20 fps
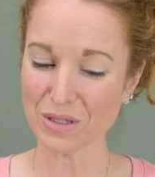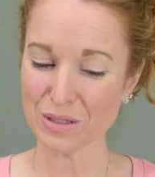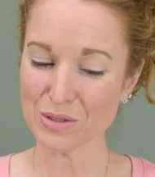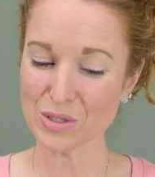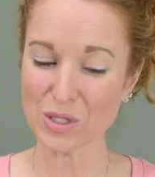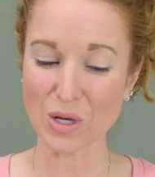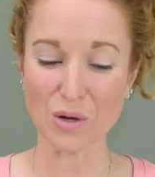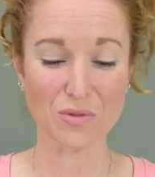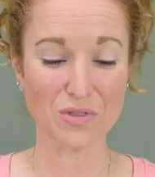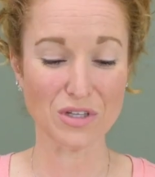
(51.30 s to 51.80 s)

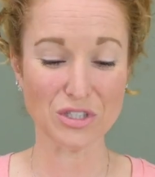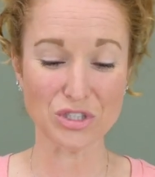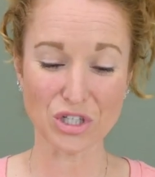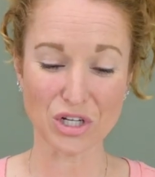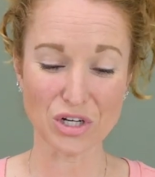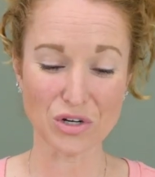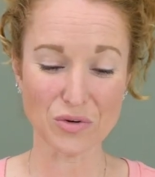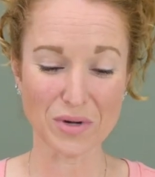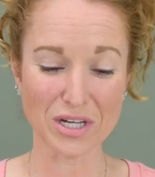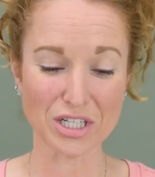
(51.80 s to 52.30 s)
So the
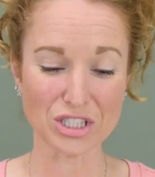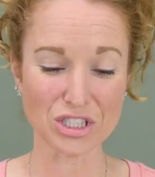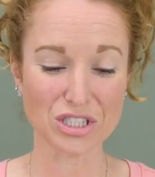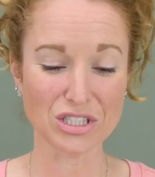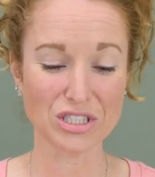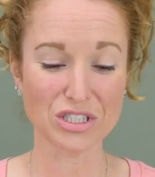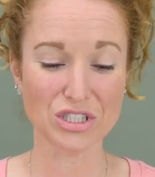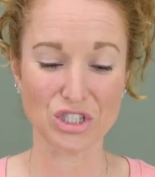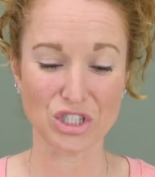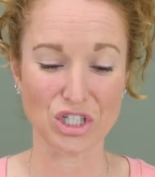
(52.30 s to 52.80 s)

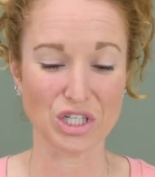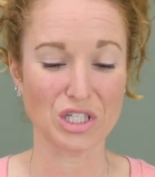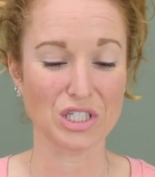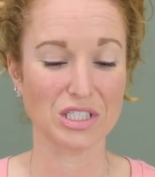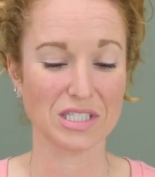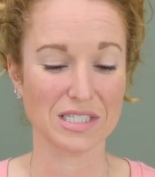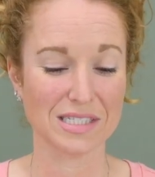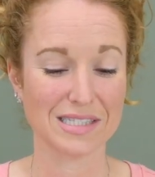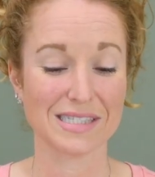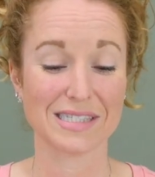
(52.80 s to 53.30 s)
Generation
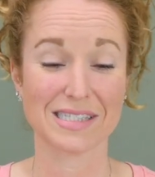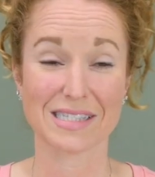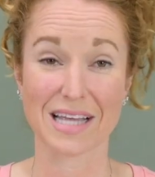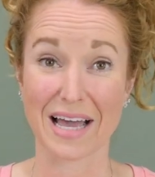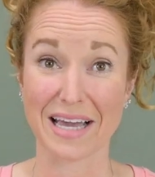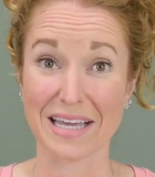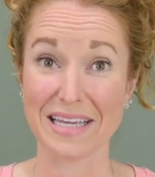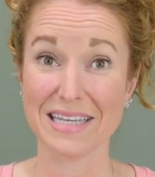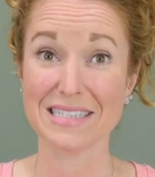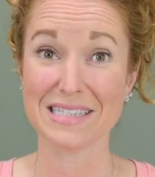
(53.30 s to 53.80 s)
Genius
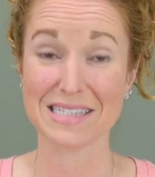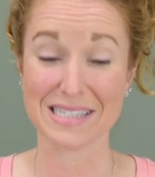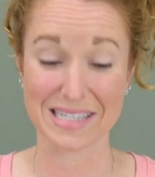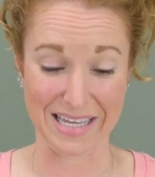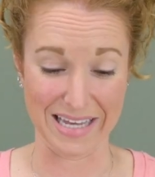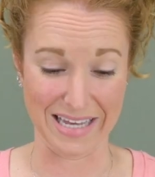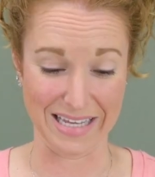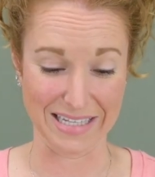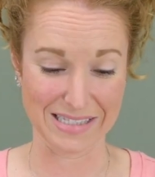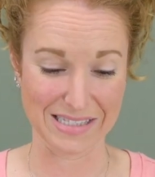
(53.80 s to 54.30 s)
Science
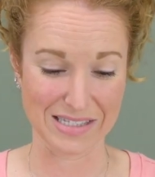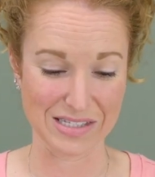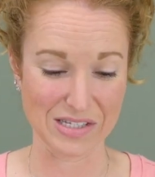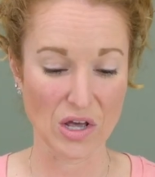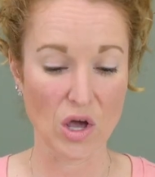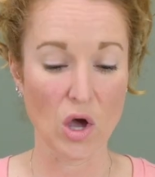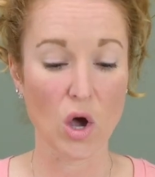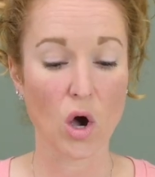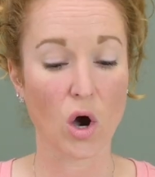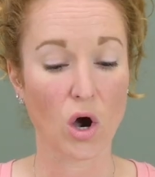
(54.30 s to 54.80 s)
Kits
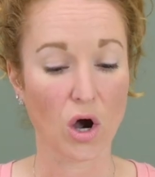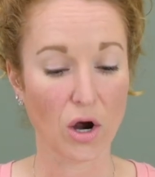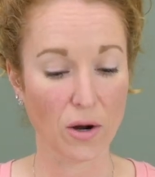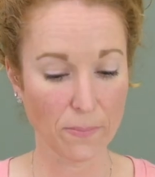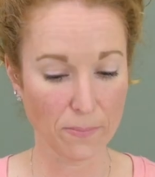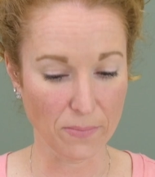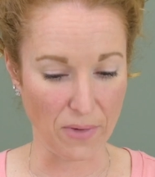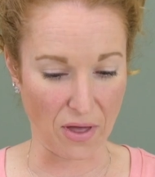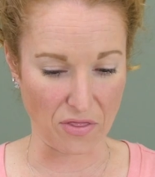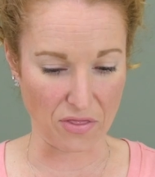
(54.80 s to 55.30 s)

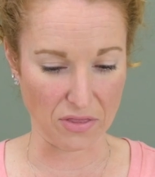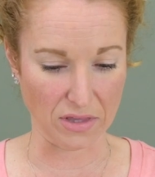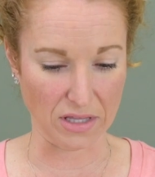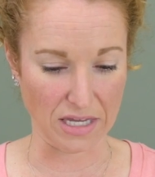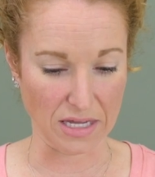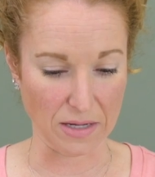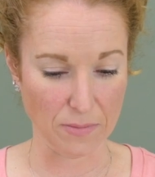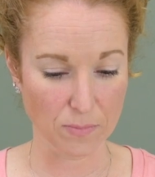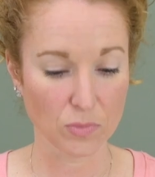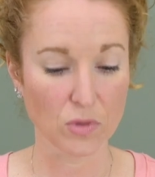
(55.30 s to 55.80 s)
are
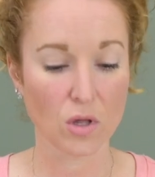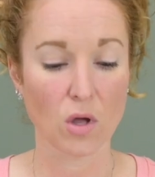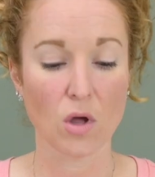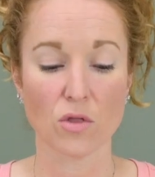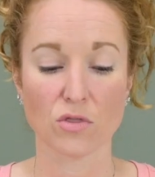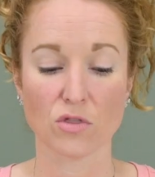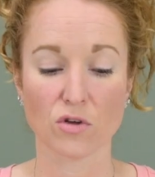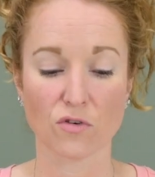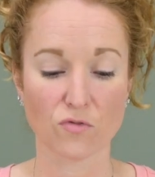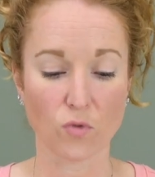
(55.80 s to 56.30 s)
monthly.
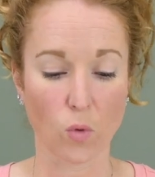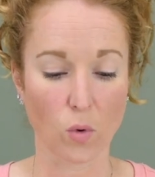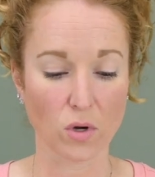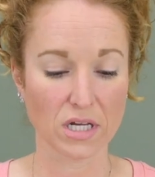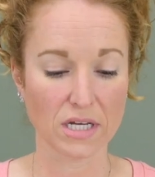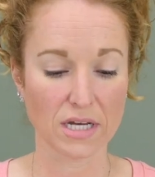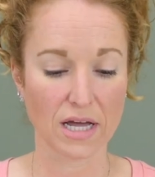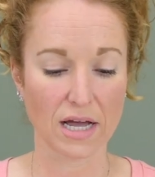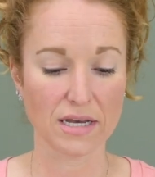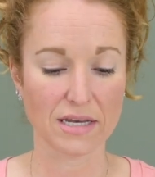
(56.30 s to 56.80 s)
They're
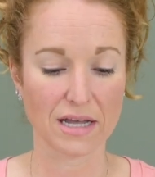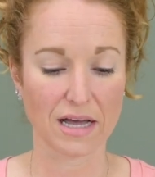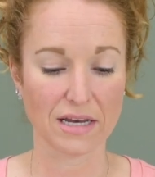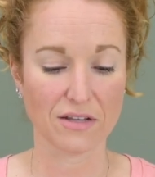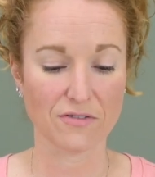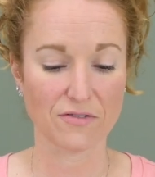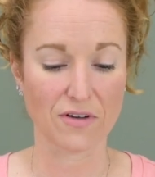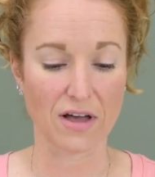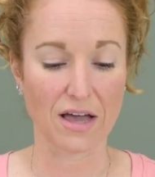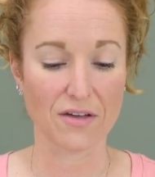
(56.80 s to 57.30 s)

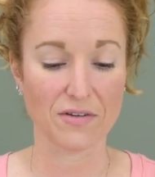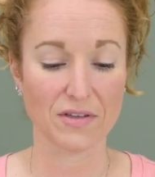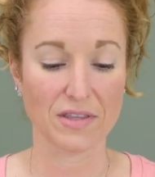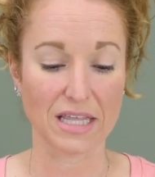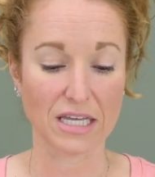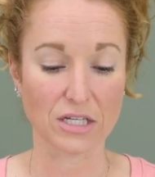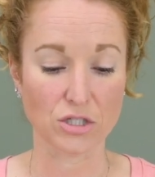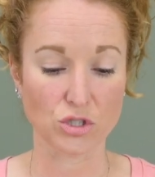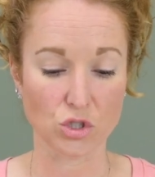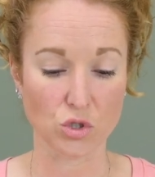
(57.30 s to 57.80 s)
$49.95
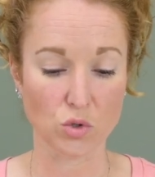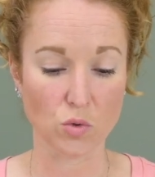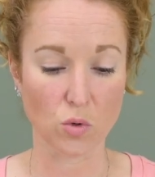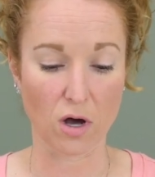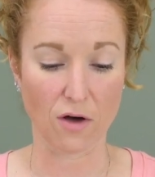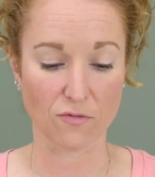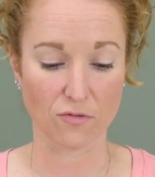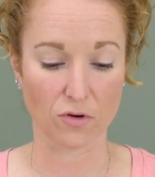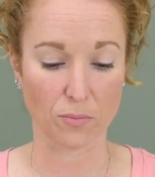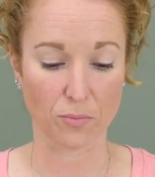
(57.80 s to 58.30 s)
and they do
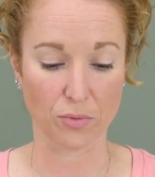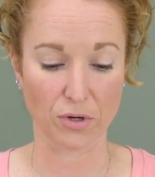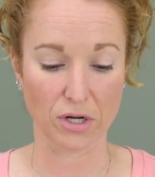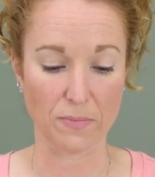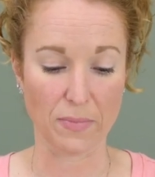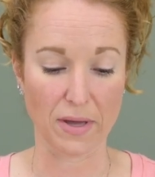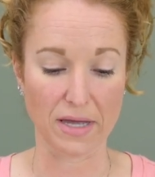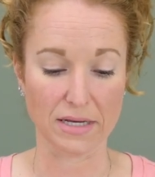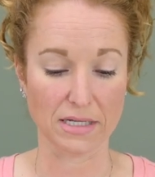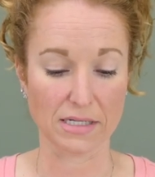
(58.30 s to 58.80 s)
offer
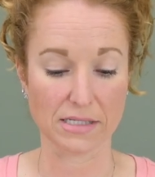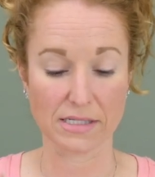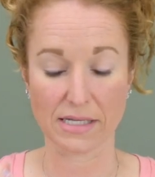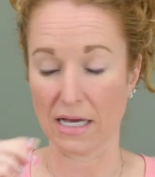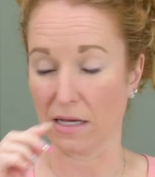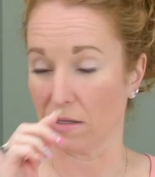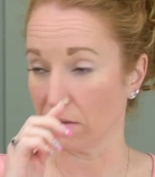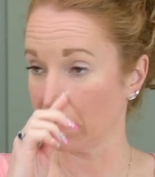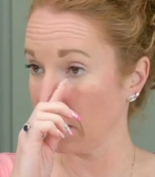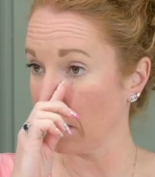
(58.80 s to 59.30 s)
prepaid
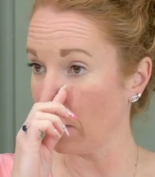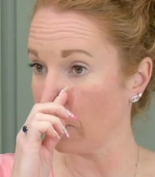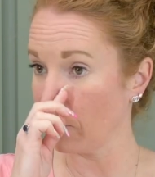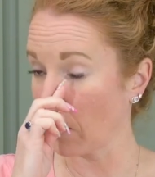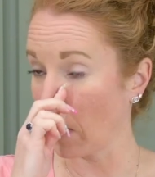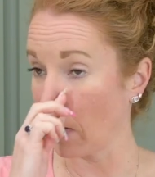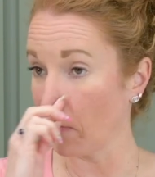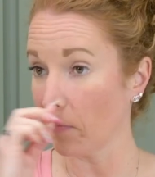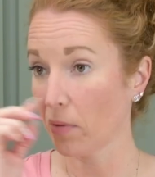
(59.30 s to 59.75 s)
discounts. And if I